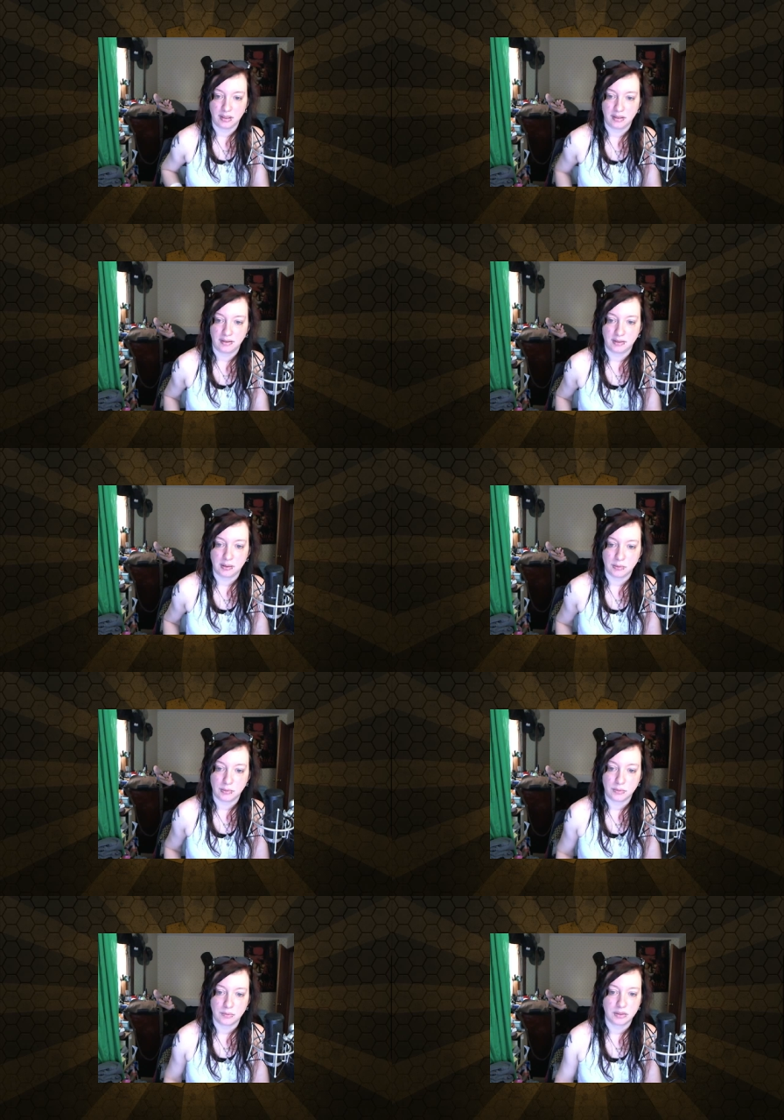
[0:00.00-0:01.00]

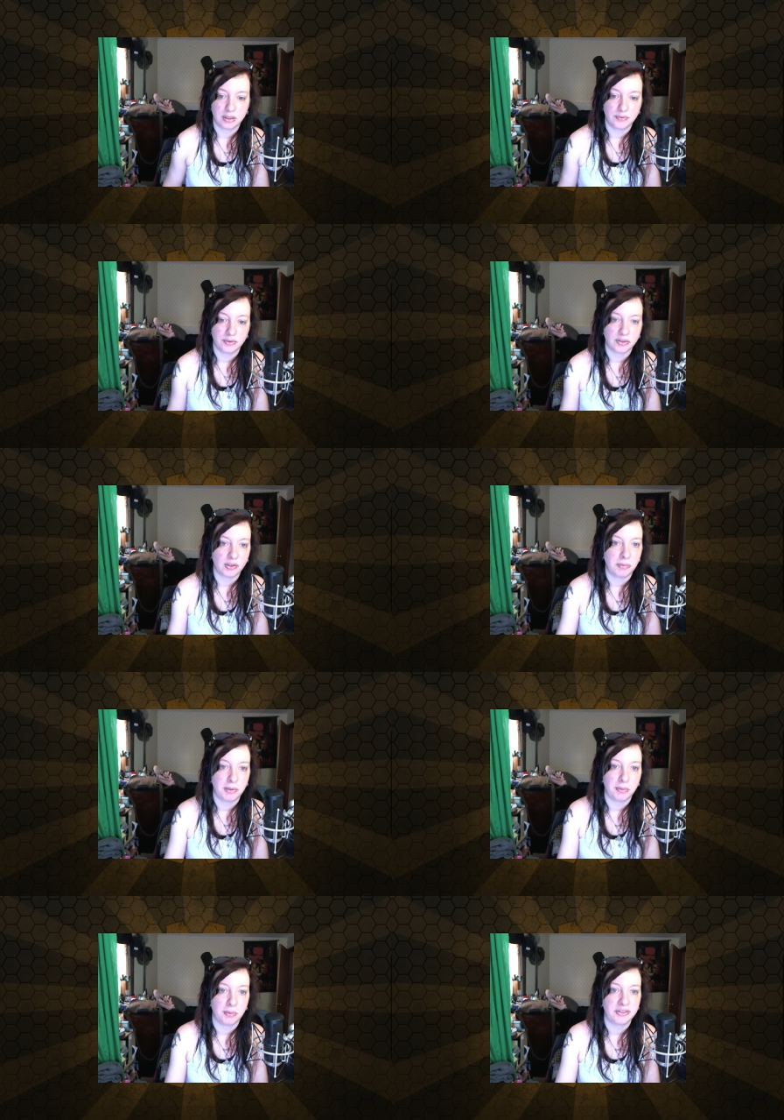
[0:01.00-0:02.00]
so good for
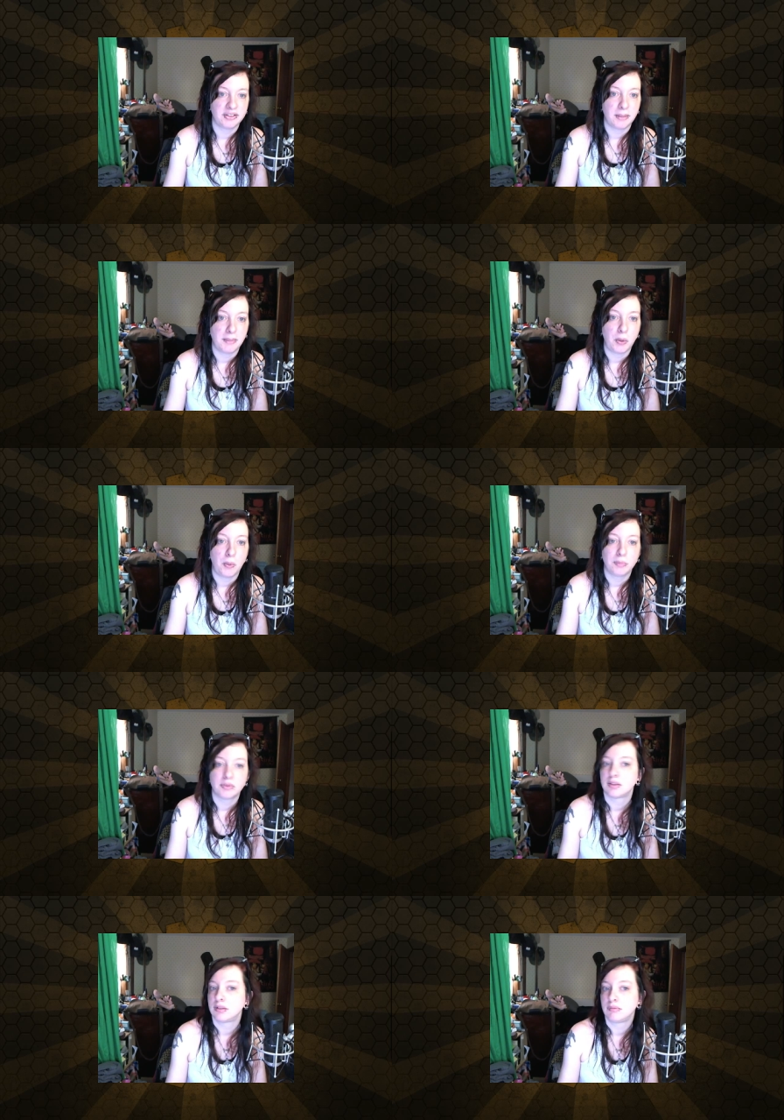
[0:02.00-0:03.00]
some sub ohms,
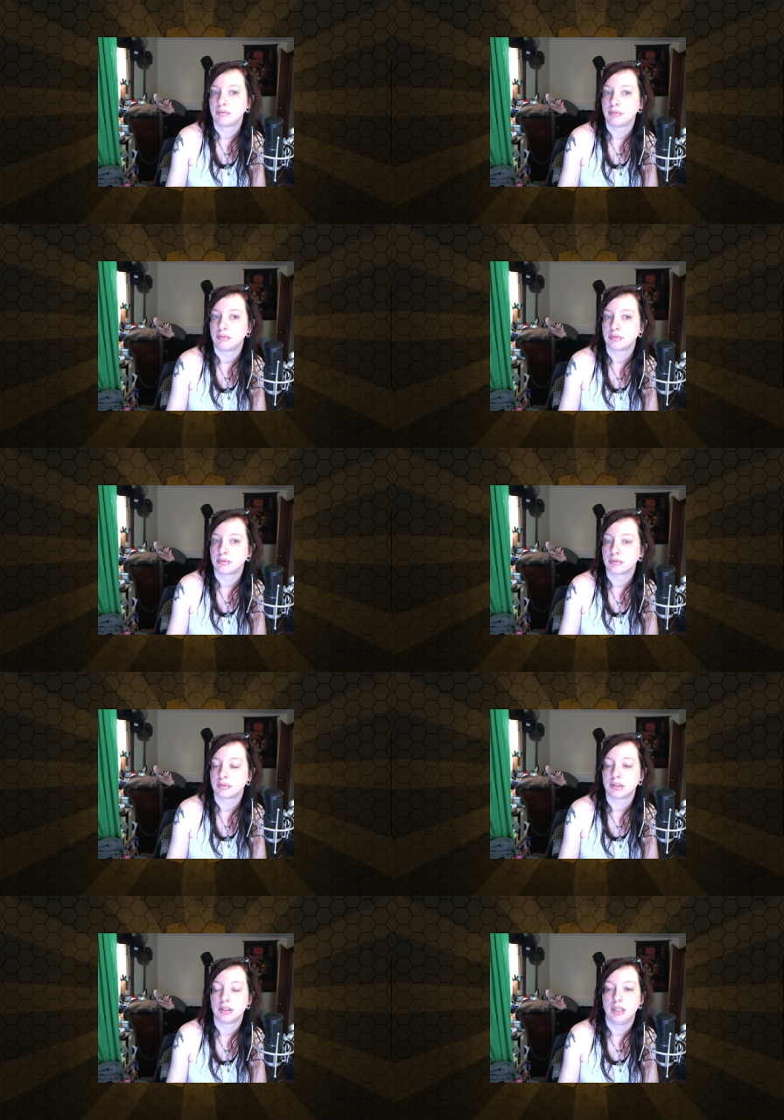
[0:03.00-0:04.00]

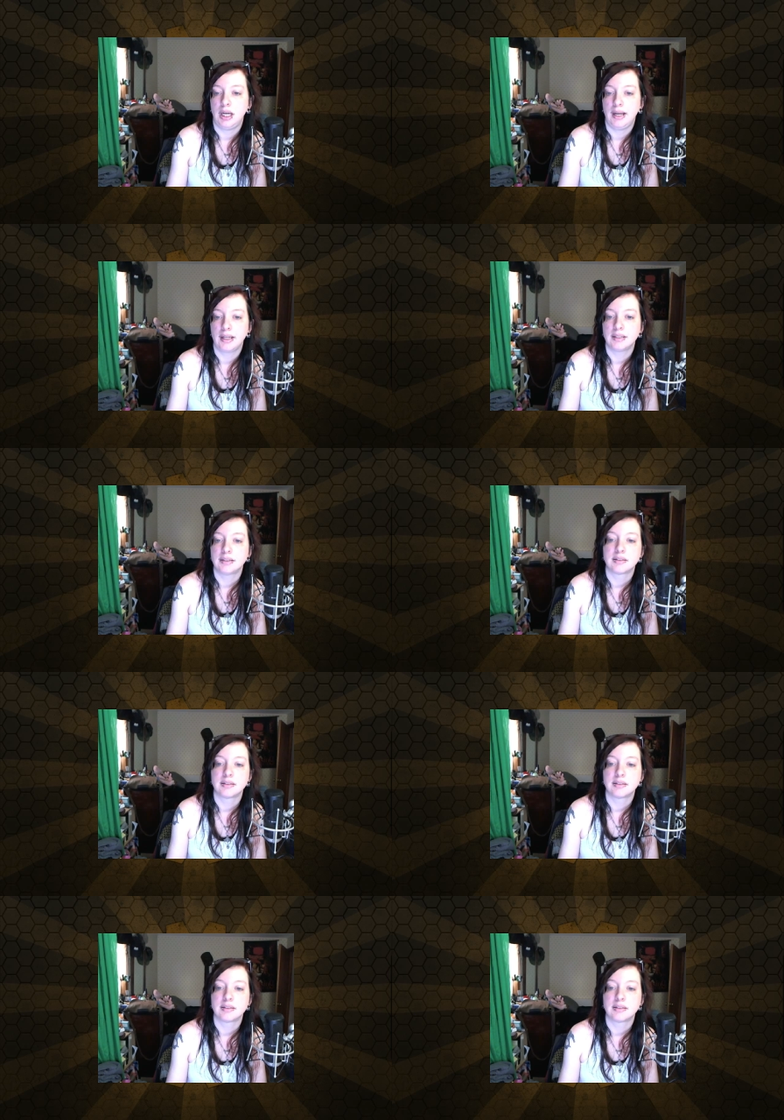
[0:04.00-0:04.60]
I guess.